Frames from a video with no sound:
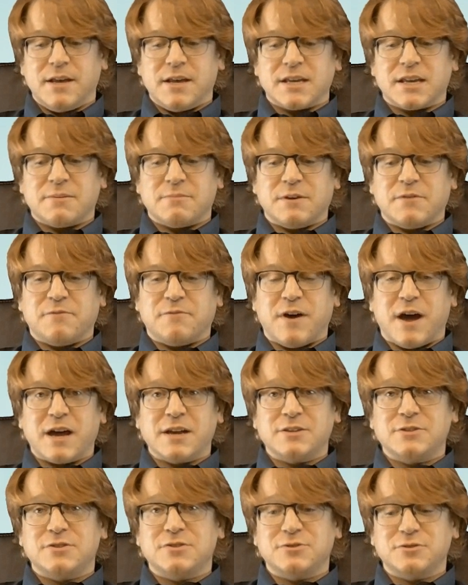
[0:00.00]
can be
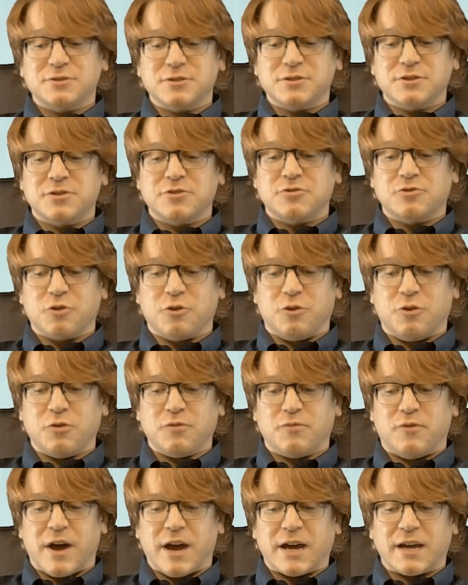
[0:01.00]
fine-tuned and
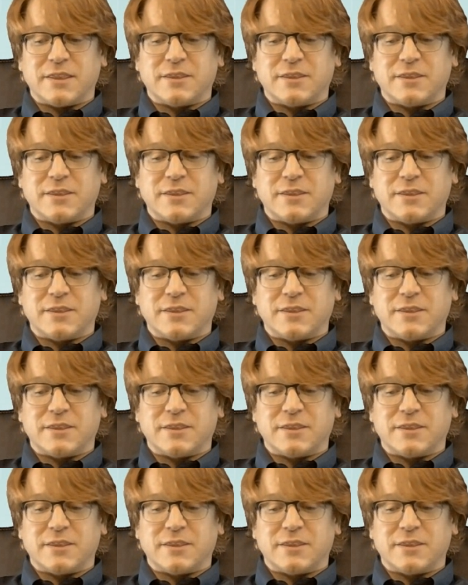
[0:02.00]
controlled via